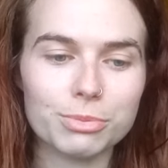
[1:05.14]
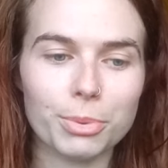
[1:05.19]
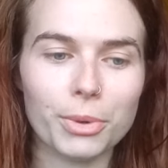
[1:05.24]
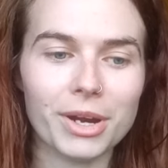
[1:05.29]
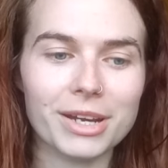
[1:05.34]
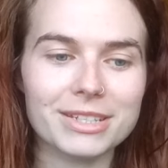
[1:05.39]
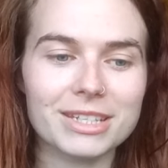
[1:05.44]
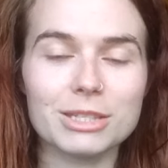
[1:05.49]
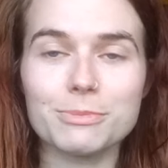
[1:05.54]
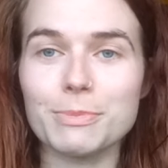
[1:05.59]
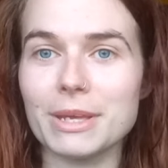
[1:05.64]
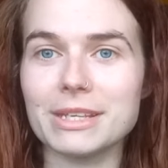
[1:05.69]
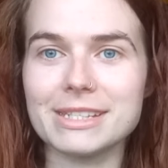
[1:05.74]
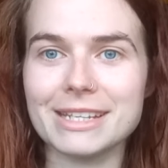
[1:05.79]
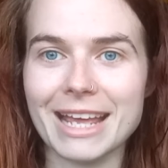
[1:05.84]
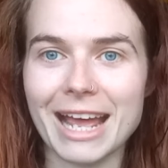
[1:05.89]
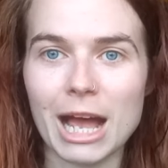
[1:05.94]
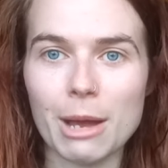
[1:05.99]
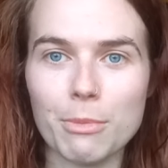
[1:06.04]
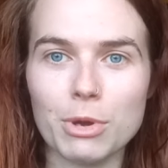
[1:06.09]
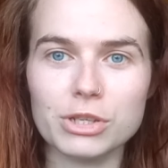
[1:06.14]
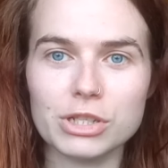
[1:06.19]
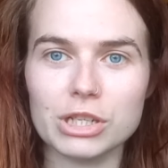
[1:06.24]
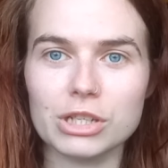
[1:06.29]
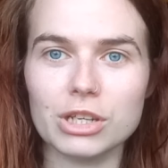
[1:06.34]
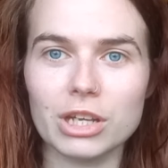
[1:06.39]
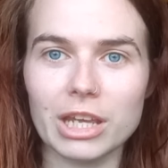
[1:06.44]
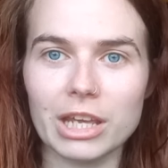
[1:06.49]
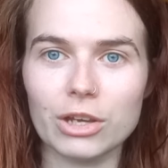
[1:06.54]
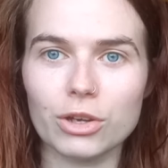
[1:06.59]
price is basically how much
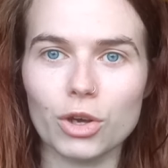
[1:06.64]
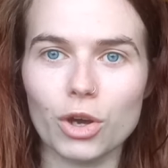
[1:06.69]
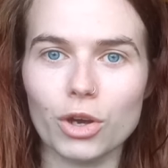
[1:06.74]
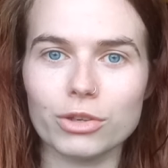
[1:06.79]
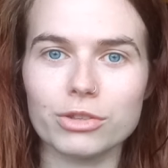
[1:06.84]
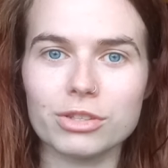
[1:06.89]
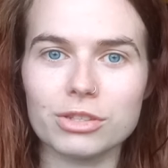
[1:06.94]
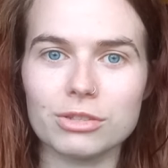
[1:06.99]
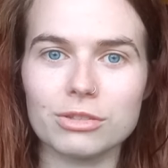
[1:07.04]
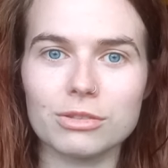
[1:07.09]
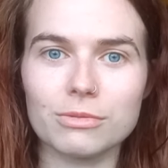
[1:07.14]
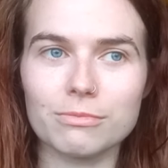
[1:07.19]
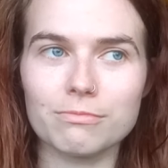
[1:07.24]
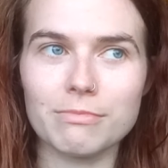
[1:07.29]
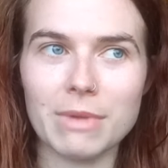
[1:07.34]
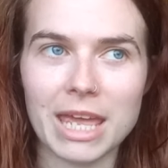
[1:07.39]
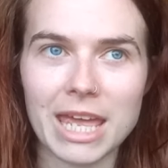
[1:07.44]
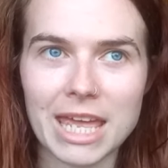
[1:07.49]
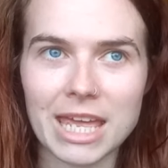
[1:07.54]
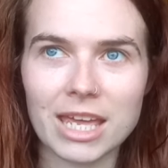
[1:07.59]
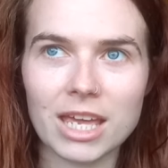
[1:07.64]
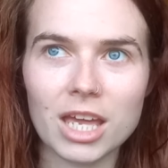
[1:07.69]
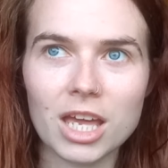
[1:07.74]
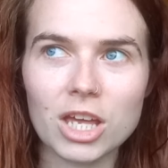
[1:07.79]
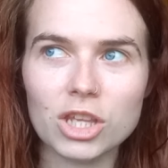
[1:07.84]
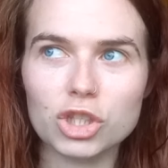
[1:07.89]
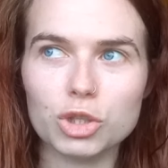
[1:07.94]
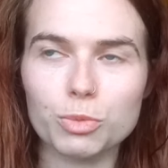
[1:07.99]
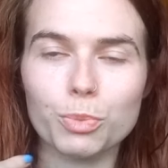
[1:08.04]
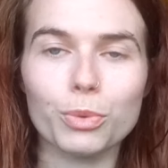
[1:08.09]
it costs me
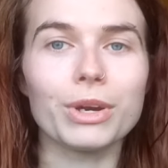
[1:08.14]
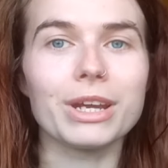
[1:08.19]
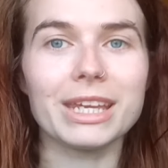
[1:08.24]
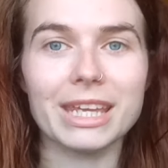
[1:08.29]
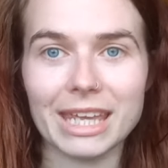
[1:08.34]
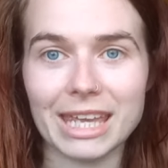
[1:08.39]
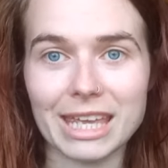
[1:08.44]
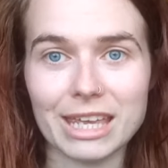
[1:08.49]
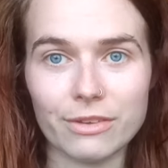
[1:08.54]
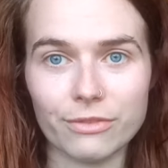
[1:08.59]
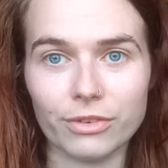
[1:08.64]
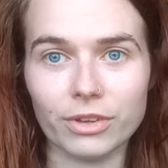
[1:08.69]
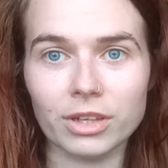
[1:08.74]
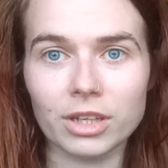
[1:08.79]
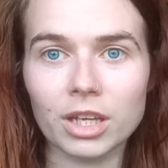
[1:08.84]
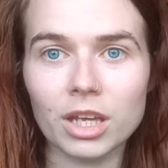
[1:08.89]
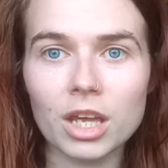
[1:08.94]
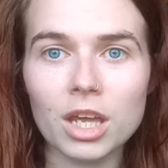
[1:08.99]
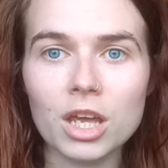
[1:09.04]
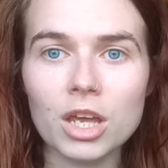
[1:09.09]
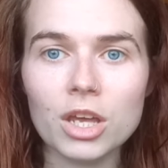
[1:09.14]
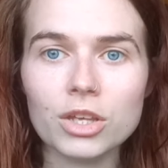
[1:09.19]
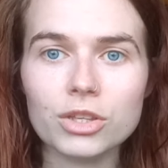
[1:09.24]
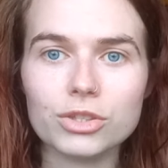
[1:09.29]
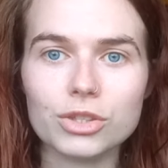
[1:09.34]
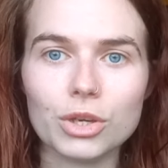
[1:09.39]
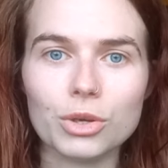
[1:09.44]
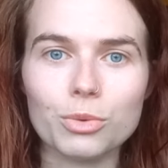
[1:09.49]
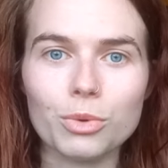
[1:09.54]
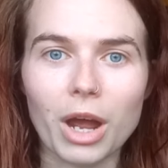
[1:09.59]
to break even.
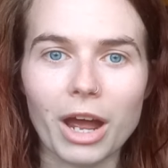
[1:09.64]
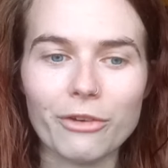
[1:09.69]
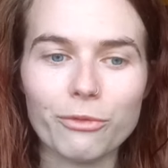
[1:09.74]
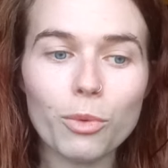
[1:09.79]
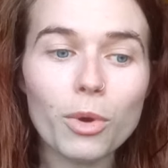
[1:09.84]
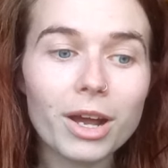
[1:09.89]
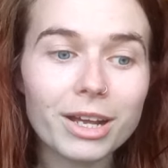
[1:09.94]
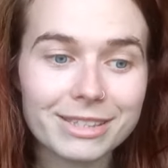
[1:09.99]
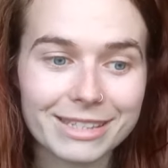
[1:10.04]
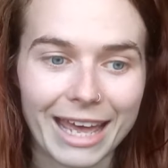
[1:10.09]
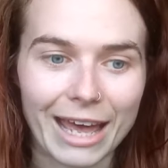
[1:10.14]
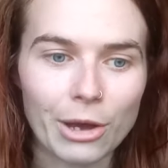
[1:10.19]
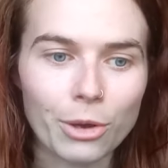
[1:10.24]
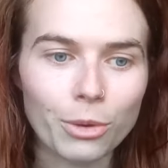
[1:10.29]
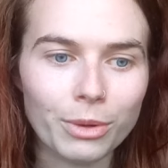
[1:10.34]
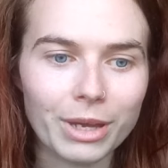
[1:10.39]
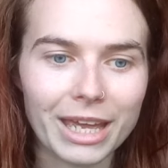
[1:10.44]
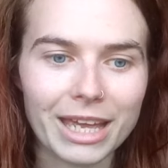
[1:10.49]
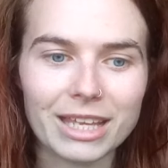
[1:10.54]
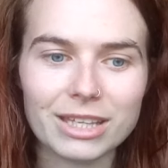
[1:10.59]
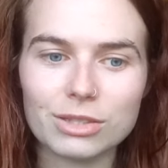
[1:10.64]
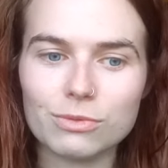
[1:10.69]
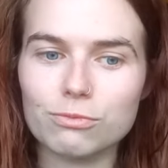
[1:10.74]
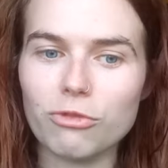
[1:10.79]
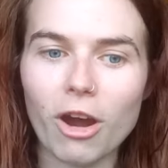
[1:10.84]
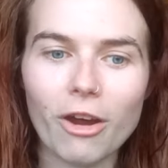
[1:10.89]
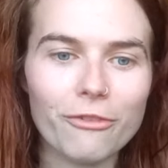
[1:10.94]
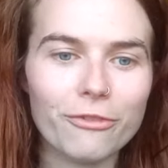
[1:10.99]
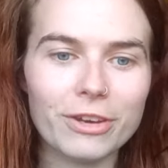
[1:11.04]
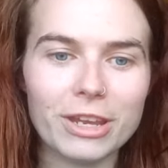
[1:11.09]
So I've worked out it's
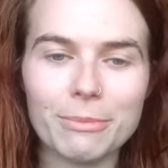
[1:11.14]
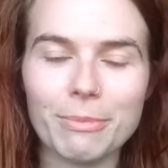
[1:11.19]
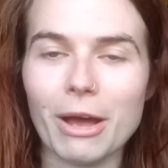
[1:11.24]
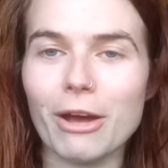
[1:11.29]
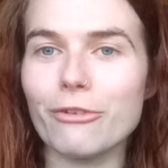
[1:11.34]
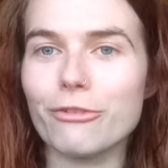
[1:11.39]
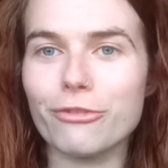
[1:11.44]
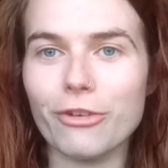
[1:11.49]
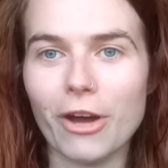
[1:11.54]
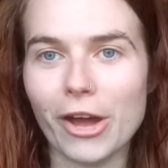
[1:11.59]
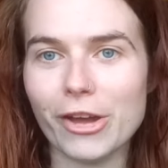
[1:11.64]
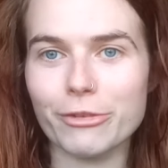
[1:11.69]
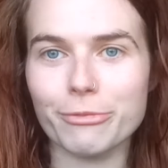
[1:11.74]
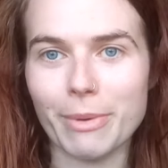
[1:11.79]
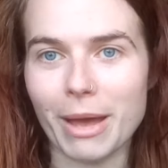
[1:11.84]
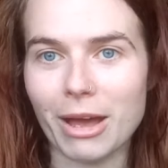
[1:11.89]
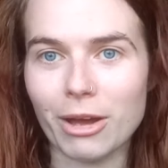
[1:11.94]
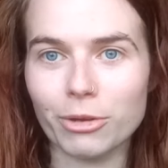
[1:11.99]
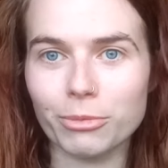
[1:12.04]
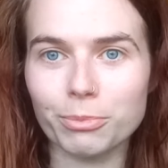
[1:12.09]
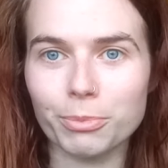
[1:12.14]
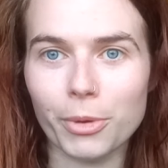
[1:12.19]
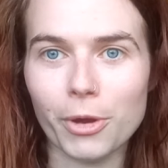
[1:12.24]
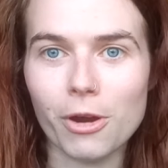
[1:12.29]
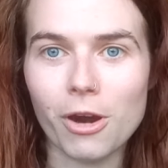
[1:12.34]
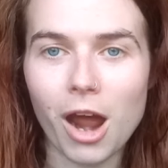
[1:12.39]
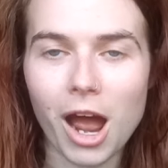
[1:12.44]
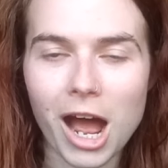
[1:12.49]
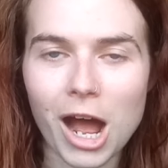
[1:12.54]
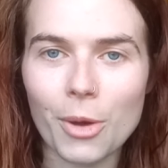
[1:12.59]
roughly about £5
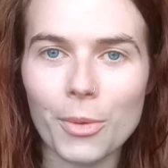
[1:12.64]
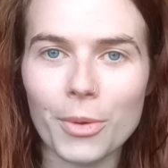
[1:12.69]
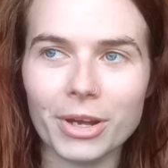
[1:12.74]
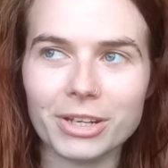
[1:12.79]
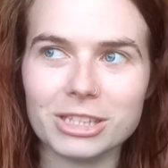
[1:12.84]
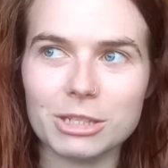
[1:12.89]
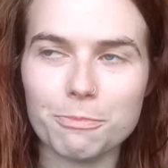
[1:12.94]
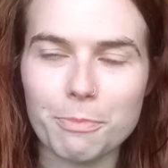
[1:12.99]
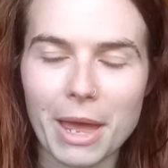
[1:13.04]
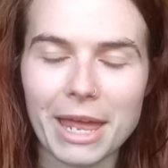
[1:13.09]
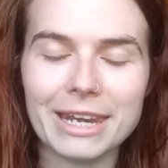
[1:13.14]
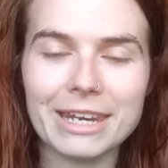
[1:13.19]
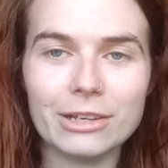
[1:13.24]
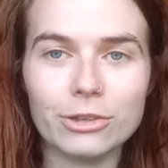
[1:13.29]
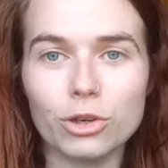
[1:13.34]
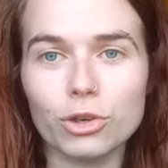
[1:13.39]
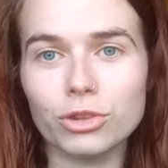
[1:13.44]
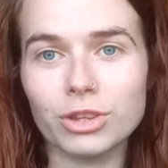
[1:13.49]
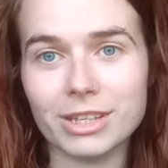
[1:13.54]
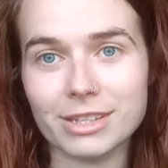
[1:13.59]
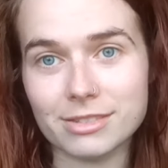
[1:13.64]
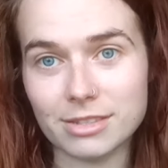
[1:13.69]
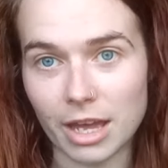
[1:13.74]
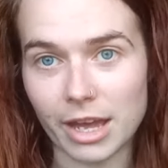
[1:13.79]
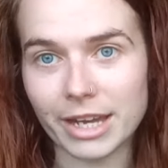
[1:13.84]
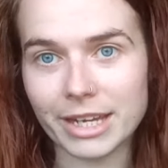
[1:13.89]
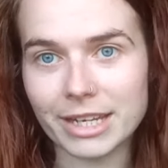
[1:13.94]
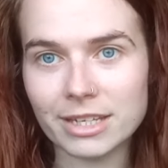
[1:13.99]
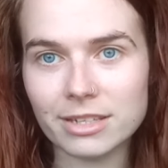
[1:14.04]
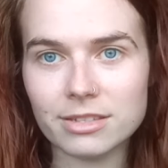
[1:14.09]
per artwork depending on the
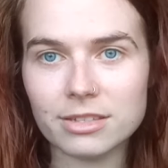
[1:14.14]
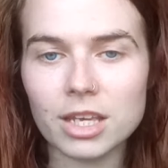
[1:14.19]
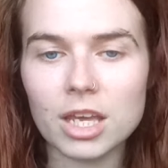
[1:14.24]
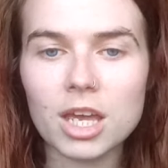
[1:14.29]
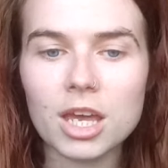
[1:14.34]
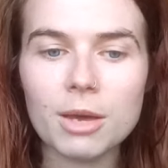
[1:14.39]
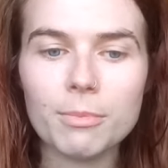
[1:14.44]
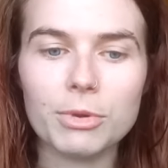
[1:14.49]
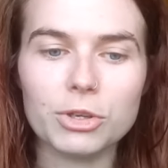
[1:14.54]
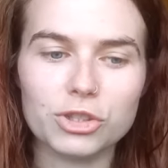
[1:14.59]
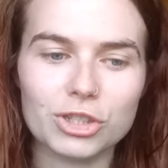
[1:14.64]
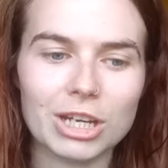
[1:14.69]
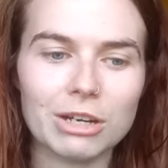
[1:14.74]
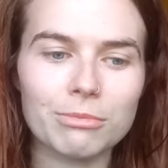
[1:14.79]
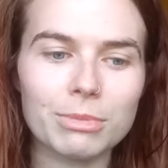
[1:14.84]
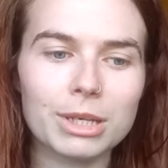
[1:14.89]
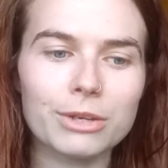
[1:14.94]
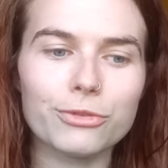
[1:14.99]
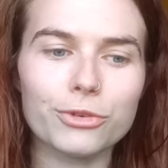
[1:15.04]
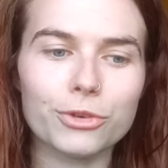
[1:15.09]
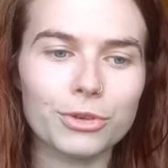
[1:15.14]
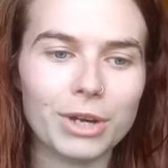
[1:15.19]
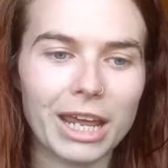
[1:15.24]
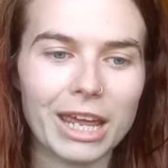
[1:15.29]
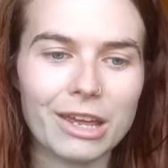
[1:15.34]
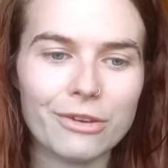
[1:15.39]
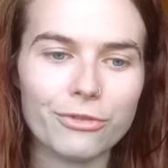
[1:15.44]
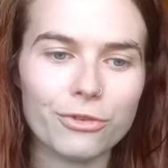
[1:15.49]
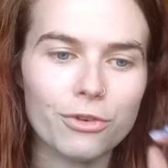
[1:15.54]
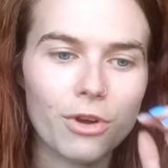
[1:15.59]
size, but generally for an
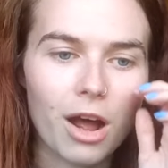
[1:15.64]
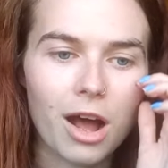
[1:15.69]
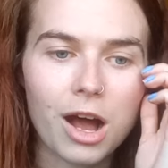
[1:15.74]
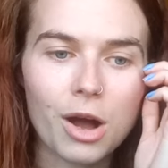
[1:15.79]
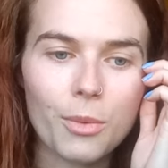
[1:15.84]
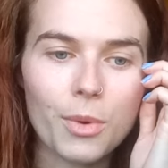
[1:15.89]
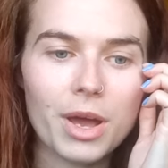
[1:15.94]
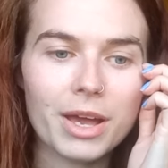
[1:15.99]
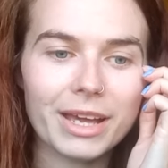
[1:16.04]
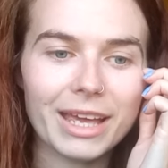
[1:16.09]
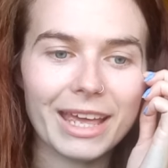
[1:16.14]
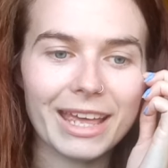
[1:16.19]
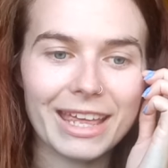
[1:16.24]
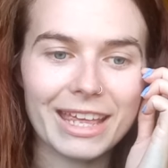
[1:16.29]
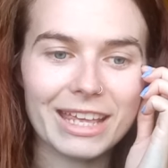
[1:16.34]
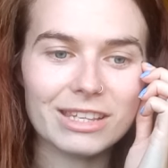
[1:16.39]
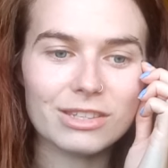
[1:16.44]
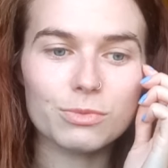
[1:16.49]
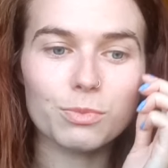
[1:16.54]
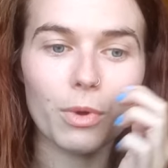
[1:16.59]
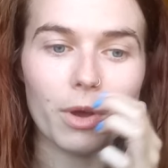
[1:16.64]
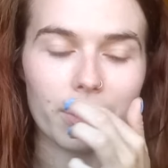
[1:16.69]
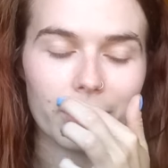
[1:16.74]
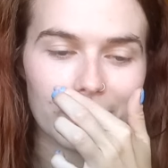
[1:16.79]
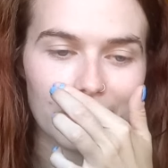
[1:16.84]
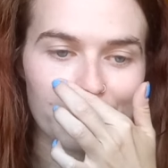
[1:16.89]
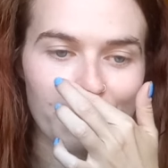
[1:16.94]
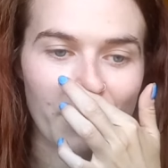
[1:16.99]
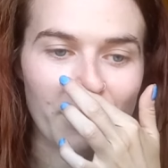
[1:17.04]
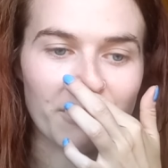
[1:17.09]
A4 artwork it's
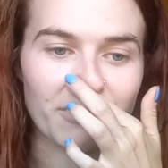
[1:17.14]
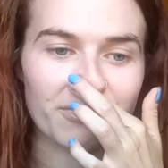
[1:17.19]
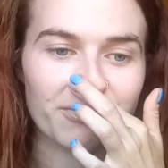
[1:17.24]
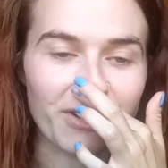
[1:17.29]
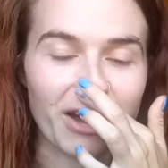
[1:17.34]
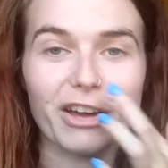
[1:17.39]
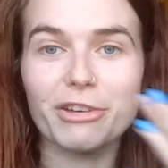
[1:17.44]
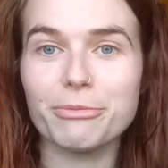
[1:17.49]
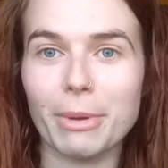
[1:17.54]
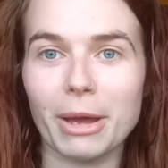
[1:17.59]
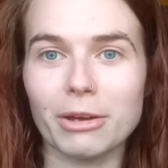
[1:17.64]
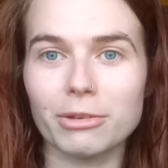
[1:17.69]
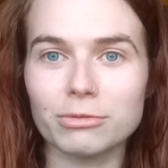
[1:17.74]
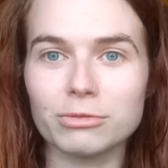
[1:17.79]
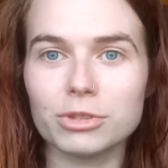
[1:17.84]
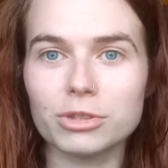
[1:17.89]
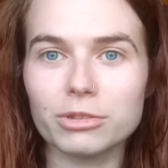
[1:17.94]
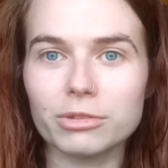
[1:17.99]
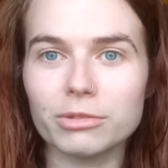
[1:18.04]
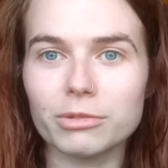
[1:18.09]
working about £5